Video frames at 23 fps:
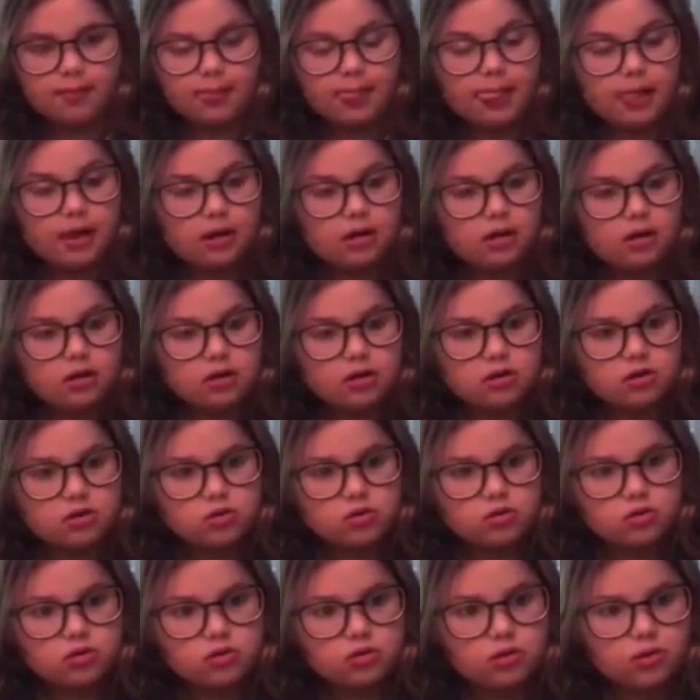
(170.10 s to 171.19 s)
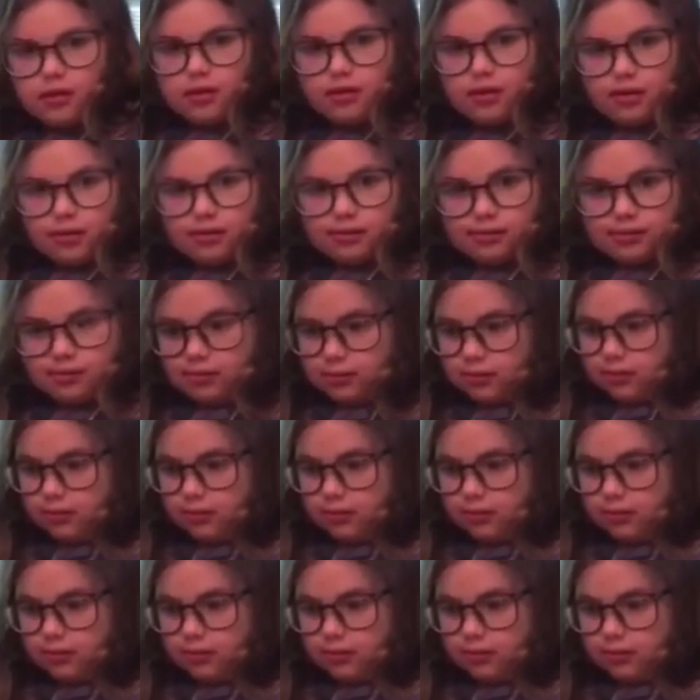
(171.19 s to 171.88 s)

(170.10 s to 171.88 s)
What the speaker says: No one is speaking in this clip.